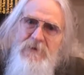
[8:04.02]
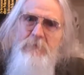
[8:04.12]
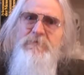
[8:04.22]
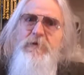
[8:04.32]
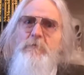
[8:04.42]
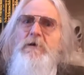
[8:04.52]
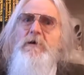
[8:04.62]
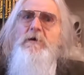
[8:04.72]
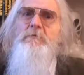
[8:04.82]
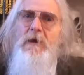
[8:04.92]
comes from
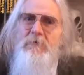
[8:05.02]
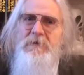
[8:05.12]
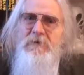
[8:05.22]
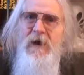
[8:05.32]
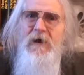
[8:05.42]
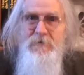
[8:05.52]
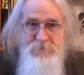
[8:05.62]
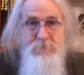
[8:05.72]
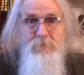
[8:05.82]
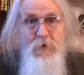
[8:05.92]
America,
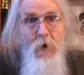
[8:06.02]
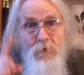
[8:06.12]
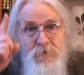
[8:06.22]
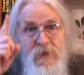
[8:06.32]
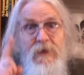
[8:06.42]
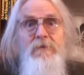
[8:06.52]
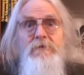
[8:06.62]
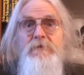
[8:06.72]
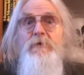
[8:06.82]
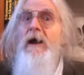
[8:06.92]
oh,
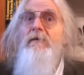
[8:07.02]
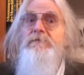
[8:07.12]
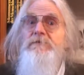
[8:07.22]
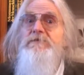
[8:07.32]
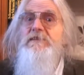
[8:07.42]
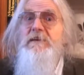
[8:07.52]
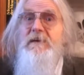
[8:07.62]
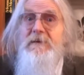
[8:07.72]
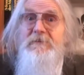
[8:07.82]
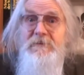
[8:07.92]
then you have to see
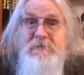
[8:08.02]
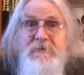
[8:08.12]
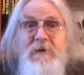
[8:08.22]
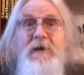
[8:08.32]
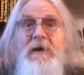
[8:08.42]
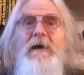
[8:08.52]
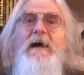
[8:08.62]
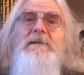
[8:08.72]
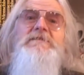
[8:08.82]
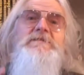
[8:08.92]
it.
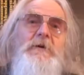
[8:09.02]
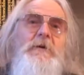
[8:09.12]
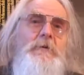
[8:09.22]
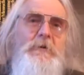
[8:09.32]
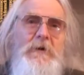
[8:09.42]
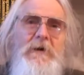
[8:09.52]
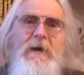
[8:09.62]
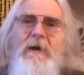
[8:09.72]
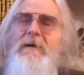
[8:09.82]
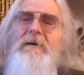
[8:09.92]
And so
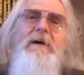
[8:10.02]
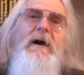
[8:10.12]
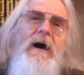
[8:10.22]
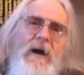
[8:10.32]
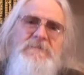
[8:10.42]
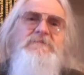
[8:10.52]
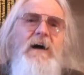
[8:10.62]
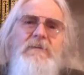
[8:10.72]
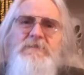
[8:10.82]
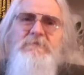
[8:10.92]
I
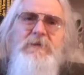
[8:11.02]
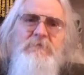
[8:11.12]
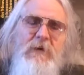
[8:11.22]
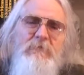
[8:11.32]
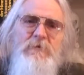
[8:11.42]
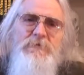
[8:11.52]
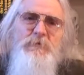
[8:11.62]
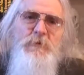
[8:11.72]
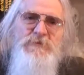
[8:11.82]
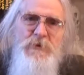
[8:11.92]
start the Green
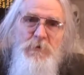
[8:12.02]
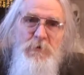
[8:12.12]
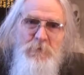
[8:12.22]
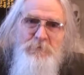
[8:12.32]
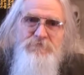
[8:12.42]
Revolution with you.